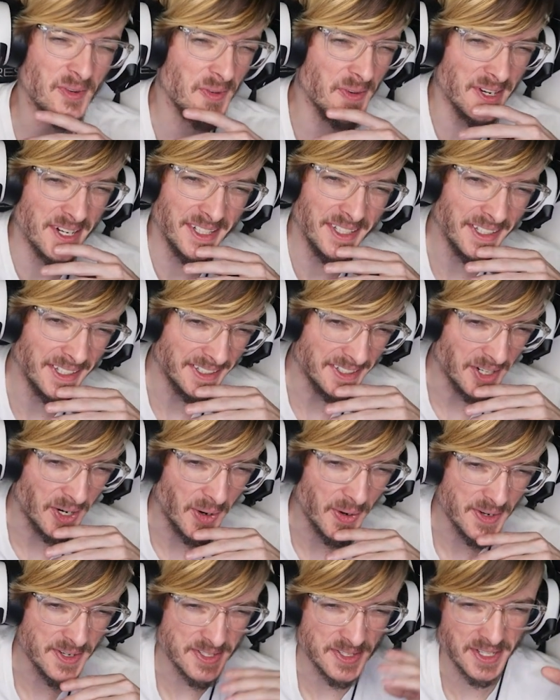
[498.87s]
really
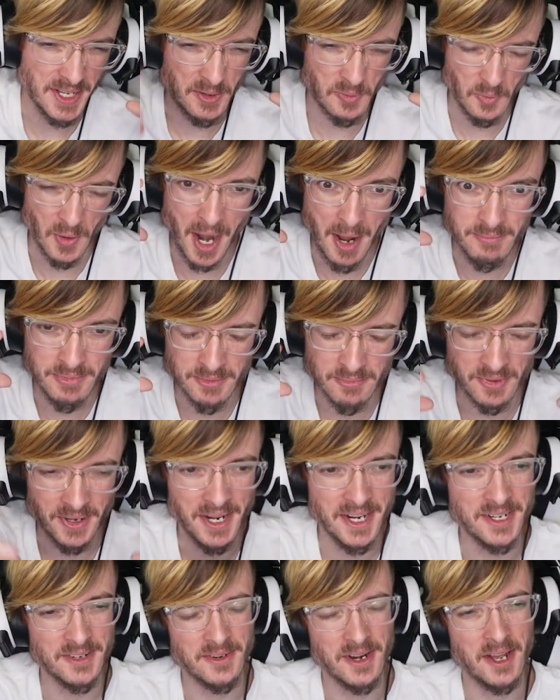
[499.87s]
hard to like wrap your
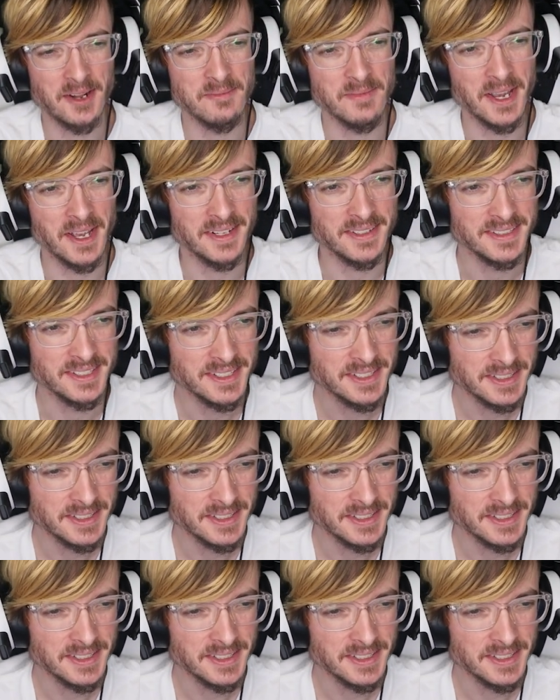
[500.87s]
brain around, man.